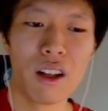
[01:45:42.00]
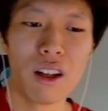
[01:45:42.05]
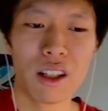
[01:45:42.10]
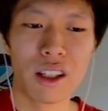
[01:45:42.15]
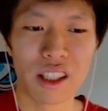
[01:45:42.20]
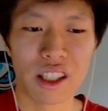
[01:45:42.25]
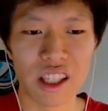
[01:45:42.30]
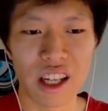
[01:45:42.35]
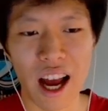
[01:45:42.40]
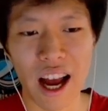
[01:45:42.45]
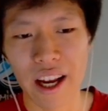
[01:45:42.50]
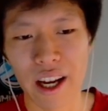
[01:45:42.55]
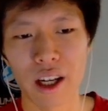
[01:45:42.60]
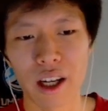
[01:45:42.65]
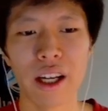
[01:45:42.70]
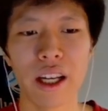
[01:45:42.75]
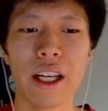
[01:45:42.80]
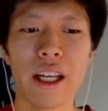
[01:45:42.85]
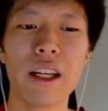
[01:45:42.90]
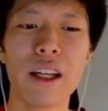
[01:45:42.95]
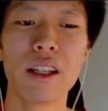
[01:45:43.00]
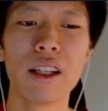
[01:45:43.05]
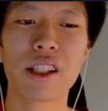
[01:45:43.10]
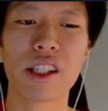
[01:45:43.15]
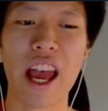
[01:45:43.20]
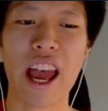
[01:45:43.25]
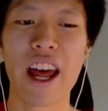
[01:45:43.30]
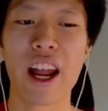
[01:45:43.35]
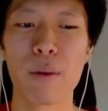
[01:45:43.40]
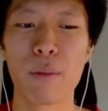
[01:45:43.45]
Zaya is
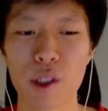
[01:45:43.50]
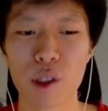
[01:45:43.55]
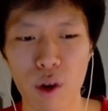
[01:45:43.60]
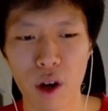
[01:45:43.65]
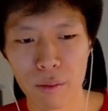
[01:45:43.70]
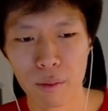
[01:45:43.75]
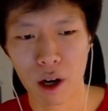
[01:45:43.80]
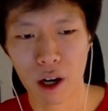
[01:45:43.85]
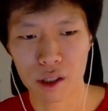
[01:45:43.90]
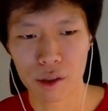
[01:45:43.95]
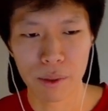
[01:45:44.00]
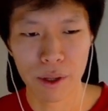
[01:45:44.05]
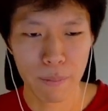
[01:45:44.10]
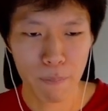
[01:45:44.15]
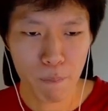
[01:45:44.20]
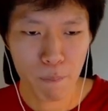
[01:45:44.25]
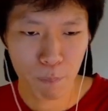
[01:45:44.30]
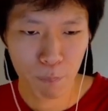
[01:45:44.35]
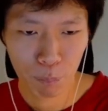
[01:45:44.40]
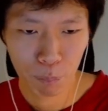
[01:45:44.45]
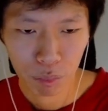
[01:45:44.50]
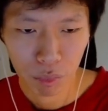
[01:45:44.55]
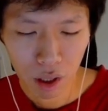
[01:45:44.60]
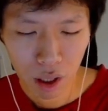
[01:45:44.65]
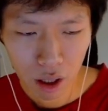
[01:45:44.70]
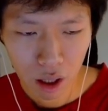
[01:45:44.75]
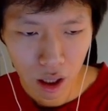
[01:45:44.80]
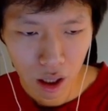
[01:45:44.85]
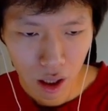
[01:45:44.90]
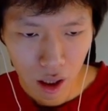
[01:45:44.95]
Anima Squad marksman.
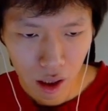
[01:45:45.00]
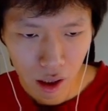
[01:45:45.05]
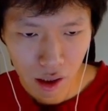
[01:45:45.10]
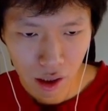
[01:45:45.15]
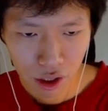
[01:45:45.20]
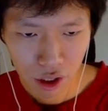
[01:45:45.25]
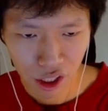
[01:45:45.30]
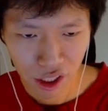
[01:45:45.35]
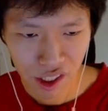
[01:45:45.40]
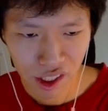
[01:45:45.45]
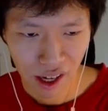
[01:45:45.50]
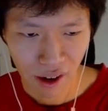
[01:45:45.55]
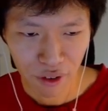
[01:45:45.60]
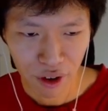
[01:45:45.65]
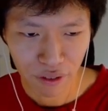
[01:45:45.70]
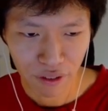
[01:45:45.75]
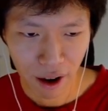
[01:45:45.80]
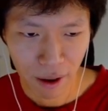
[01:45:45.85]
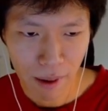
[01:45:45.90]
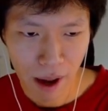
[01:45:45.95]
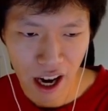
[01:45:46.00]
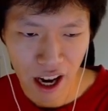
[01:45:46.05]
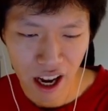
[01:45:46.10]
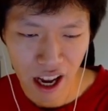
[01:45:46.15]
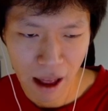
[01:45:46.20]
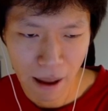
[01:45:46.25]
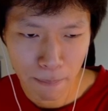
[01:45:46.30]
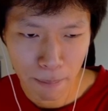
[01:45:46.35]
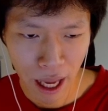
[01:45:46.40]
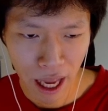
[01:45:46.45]
He's 75 mana,
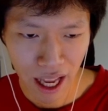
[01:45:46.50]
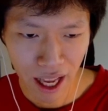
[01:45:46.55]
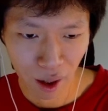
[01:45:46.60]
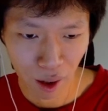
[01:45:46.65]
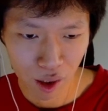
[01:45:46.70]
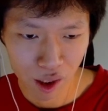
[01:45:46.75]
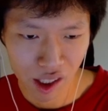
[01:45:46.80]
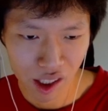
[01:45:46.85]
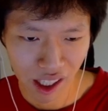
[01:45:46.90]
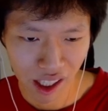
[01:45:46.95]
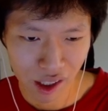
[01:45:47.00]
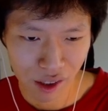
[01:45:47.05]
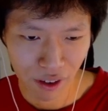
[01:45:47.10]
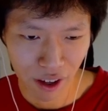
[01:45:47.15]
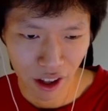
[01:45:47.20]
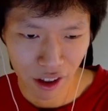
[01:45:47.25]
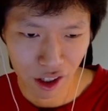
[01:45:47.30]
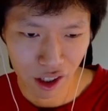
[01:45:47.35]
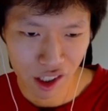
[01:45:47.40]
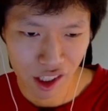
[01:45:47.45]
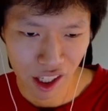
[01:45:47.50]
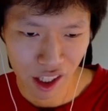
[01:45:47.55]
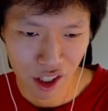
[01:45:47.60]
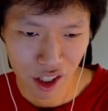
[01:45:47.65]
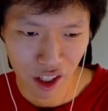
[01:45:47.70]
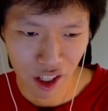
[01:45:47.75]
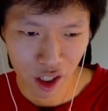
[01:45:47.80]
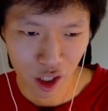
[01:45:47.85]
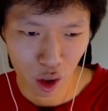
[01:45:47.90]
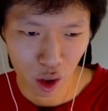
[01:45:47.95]
impale 6 feathers into
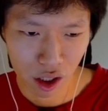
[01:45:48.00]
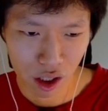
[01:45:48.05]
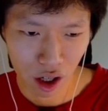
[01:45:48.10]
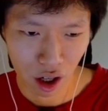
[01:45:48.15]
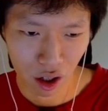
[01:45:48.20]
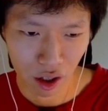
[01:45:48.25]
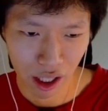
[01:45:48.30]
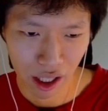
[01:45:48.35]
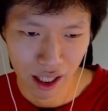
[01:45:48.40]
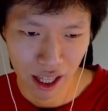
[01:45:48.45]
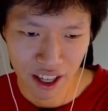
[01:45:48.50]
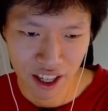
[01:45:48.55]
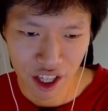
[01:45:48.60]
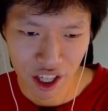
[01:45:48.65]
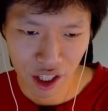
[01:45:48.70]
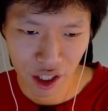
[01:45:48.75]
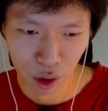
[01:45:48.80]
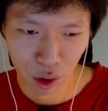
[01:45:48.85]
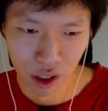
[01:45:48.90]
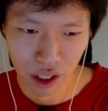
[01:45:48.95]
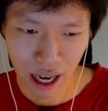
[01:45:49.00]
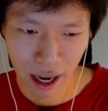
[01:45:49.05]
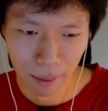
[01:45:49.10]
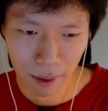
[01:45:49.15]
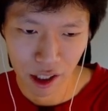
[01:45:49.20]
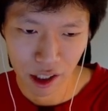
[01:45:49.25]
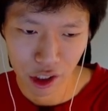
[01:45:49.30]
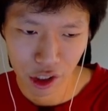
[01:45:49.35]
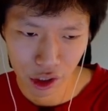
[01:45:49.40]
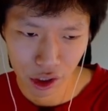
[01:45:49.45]
the current target that deal
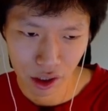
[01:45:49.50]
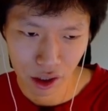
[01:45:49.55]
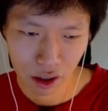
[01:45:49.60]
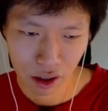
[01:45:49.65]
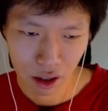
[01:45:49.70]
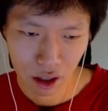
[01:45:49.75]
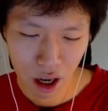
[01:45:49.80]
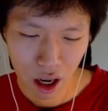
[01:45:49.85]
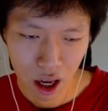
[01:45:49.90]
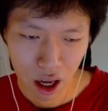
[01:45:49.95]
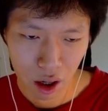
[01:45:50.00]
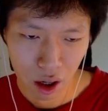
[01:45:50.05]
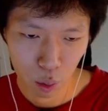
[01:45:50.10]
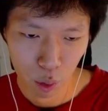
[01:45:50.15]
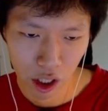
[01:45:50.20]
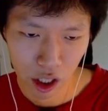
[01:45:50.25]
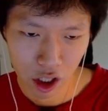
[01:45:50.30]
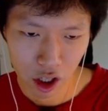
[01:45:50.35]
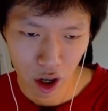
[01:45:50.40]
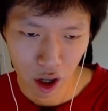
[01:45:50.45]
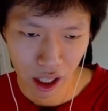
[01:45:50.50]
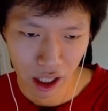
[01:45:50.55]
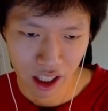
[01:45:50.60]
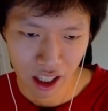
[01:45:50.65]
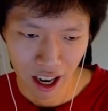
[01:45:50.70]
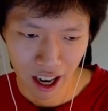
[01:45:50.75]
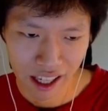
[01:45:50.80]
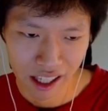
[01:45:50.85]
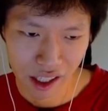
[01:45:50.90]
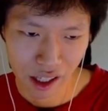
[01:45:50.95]
damage. When the target
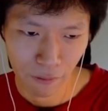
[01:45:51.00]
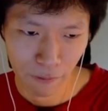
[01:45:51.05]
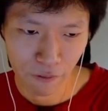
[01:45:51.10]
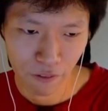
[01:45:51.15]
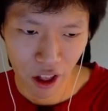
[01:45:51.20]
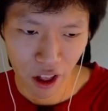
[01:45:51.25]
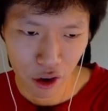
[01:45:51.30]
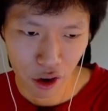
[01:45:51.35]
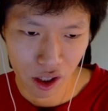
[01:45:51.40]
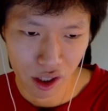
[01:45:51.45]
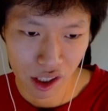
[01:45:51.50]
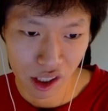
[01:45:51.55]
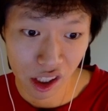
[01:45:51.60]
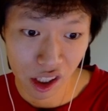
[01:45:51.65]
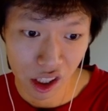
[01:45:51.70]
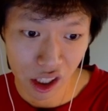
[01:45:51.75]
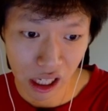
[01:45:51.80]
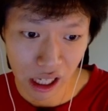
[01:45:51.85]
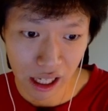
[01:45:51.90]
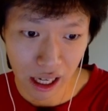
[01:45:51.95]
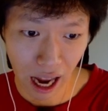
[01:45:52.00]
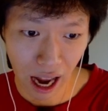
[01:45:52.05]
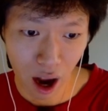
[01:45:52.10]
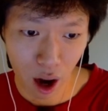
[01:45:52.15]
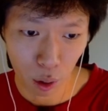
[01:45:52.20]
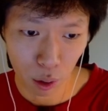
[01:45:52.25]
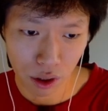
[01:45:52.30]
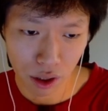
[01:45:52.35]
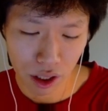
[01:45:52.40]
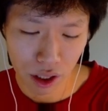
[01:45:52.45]
dies, the feathers seek
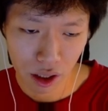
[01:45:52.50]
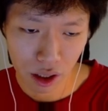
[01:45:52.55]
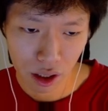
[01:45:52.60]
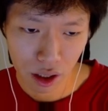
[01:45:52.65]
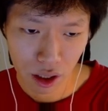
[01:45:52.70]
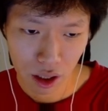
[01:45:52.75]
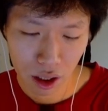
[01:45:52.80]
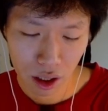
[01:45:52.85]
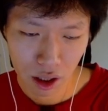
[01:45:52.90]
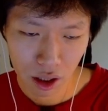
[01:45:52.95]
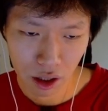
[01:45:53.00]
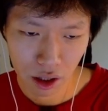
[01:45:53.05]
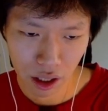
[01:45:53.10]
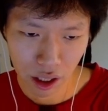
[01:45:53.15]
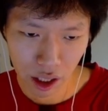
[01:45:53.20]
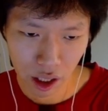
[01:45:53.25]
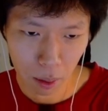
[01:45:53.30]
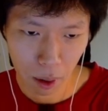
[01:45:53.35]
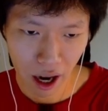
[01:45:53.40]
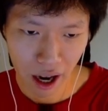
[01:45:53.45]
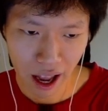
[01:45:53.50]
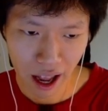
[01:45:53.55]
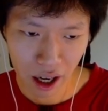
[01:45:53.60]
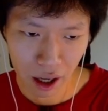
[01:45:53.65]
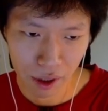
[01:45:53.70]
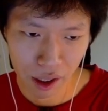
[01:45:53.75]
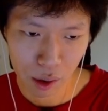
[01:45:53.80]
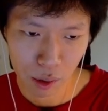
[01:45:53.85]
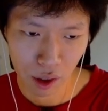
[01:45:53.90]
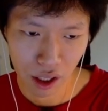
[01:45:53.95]
out nearby
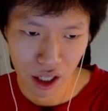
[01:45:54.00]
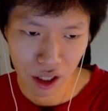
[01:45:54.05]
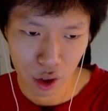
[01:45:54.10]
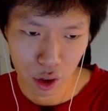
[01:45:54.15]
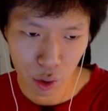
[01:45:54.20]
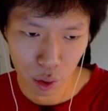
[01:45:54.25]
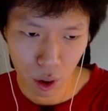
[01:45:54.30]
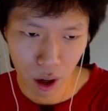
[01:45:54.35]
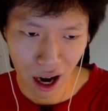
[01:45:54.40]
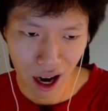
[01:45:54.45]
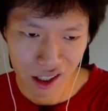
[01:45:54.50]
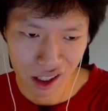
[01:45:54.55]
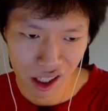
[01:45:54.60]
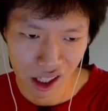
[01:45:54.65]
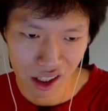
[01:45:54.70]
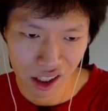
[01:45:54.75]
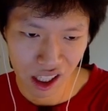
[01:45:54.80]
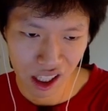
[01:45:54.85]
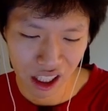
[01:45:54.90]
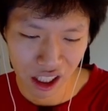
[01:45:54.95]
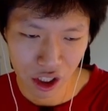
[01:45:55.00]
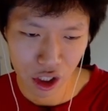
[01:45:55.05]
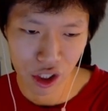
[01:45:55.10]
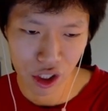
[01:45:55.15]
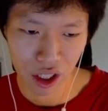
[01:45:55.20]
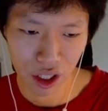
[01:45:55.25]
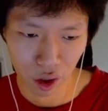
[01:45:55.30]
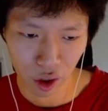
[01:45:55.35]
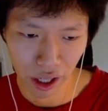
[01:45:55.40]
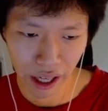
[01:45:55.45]
enemies within 2 hexes, each
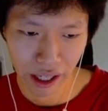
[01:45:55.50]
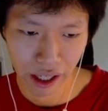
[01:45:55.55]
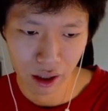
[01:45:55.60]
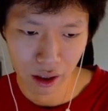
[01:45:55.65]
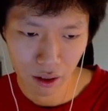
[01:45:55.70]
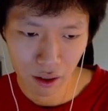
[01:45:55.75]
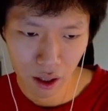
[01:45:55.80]
dealing